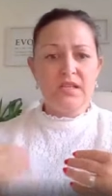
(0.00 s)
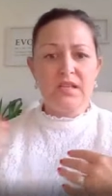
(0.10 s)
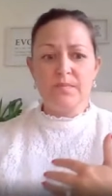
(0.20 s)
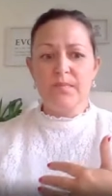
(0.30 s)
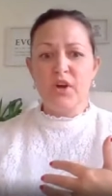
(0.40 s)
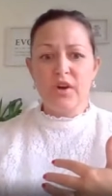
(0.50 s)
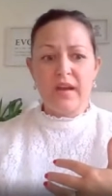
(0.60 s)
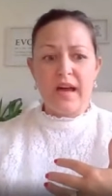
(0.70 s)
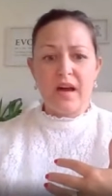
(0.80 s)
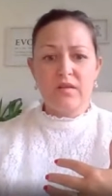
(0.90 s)
to this
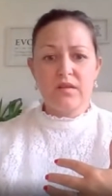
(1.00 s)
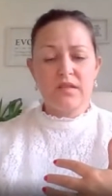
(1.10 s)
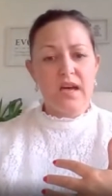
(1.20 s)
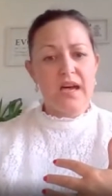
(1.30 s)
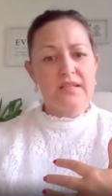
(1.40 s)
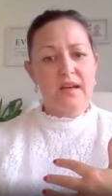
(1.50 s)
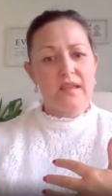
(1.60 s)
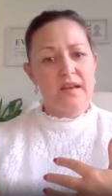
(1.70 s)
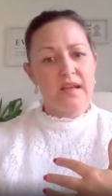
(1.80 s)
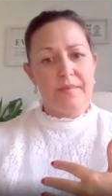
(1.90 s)
burnout. So as I
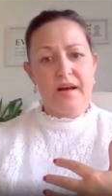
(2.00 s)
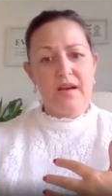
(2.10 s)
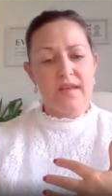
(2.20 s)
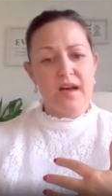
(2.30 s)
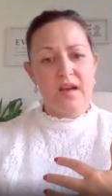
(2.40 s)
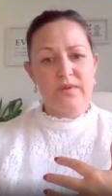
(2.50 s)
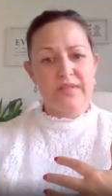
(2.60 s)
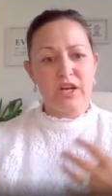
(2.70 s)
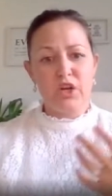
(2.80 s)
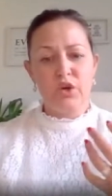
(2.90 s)
then came out of that, it
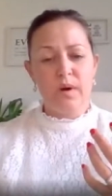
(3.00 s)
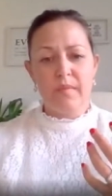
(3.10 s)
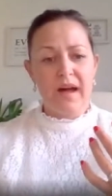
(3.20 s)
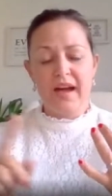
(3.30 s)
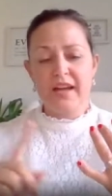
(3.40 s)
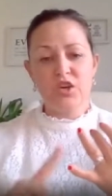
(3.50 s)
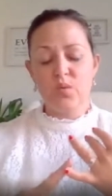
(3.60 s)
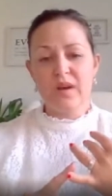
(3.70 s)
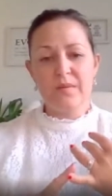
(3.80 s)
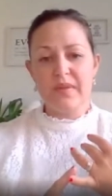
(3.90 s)
was like, who am I? I
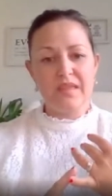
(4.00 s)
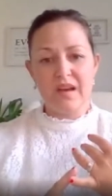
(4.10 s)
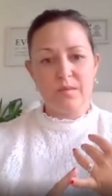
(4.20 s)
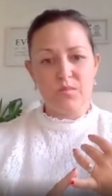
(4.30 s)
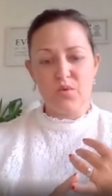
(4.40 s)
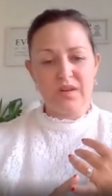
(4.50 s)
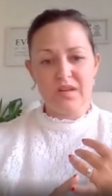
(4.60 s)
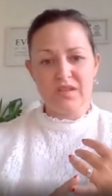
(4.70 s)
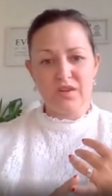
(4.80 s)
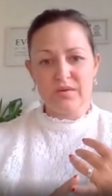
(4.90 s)
don't want to be that number one
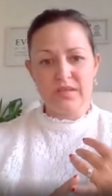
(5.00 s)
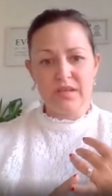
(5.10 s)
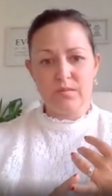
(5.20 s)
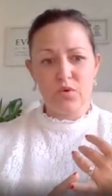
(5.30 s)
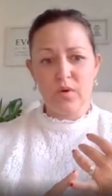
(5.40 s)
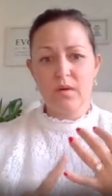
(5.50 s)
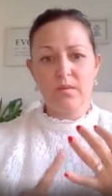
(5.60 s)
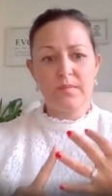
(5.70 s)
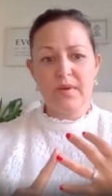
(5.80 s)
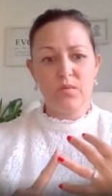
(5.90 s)
consultant anymore. I don't
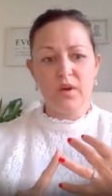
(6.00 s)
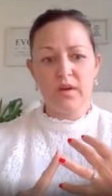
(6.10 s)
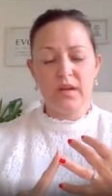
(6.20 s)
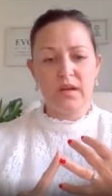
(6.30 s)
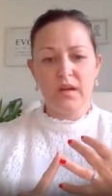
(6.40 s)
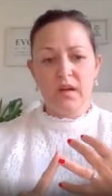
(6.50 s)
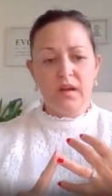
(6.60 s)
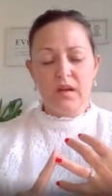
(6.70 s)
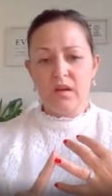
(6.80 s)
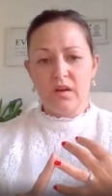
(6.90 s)
want to be working,
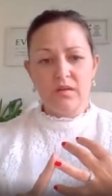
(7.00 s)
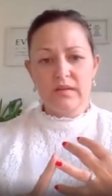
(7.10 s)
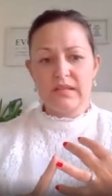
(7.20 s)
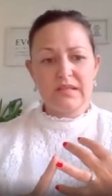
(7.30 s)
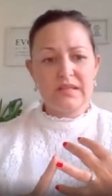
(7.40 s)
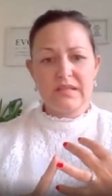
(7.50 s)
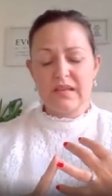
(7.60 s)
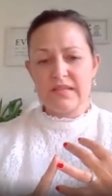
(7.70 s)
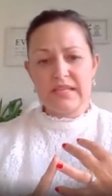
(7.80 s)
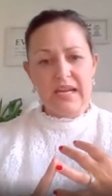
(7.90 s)
you know, sixty,
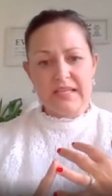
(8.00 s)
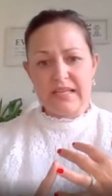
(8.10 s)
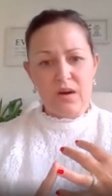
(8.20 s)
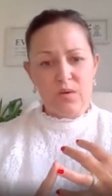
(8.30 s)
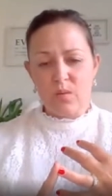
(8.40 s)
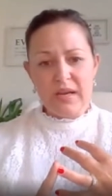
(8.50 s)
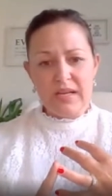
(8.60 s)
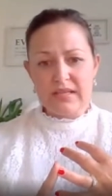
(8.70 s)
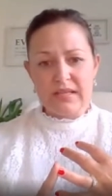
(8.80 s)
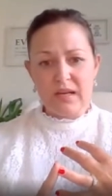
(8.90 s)
seventy, eighty hour
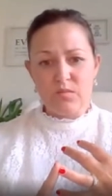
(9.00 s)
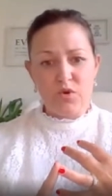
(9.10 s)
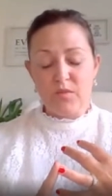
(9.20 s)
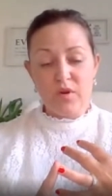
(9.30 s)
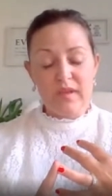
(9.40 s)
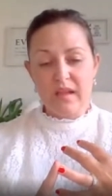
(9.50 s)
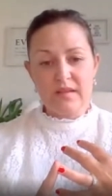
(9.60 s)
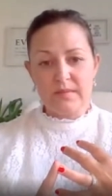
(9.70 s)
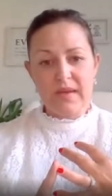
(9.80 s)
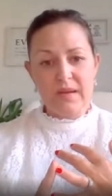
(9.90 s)
weeks anymore. I'm not, that
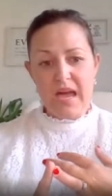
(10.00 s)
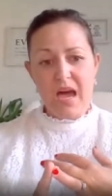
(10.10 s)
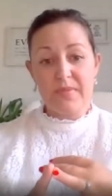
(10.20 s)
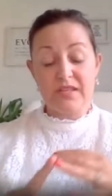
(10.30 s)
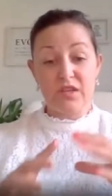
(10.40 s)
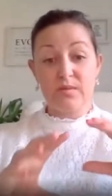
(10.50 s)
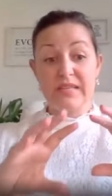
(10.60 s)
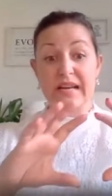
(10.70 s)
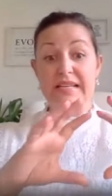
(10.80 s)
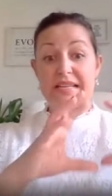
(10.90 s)
doesn't make me happy. So there
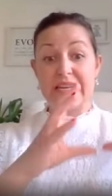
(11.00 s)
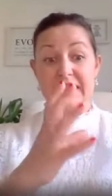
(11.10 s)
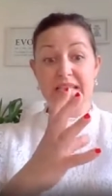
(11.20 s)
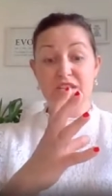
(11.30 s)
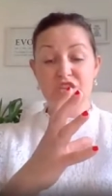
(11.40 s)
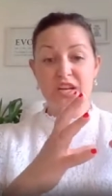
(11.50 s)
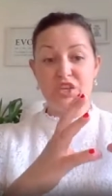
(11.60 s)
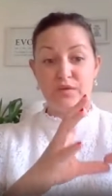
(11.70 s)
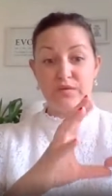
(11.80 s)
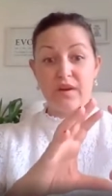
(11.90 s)
was an identity
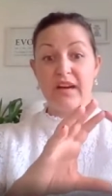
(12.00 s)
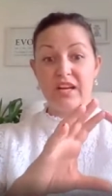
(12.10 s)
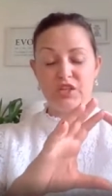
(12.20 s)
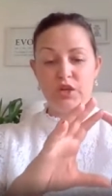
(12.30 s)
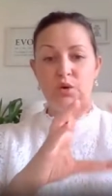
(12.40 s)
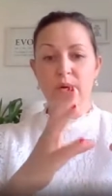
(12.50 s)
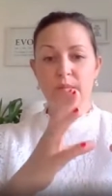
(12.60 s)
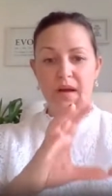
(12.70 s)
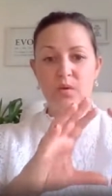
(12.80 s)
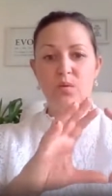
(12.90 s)
change of, of actually, who
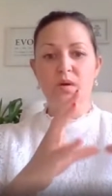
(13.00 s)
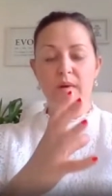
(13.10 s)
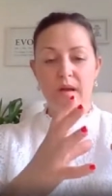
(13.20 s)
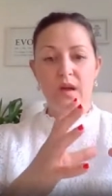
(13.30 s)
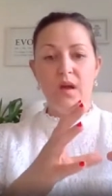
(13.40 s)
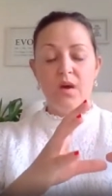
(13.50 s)
am I? What do I,